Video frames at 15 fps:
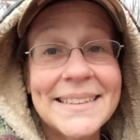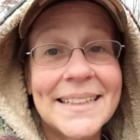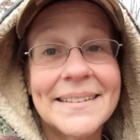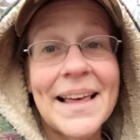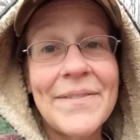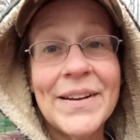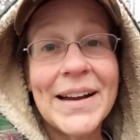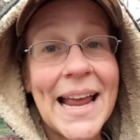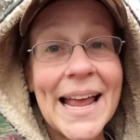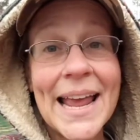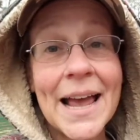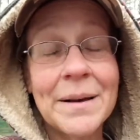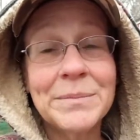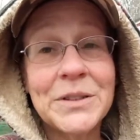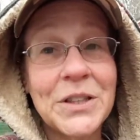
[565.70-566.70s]
It's 11
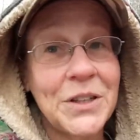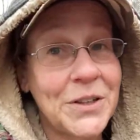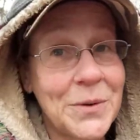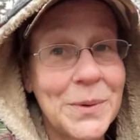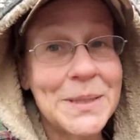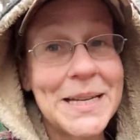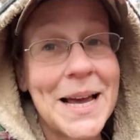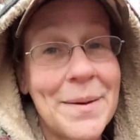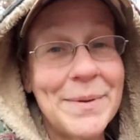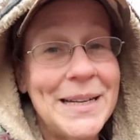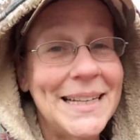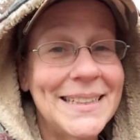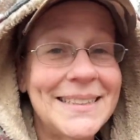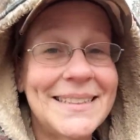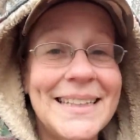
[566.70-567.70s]
a.m., so you know what time it
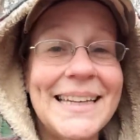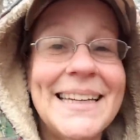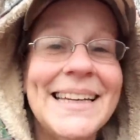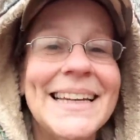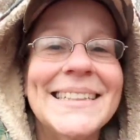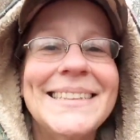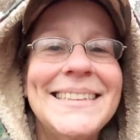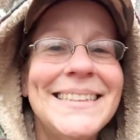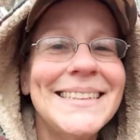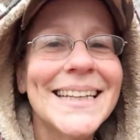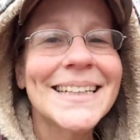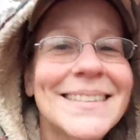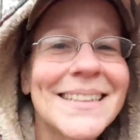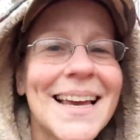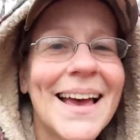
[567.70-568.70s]
is. It is
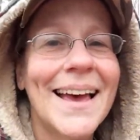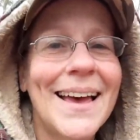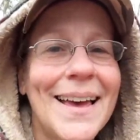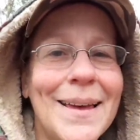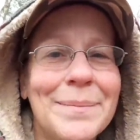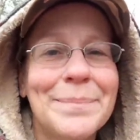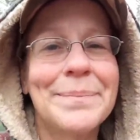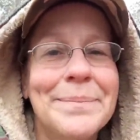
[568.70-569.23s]
chicken time.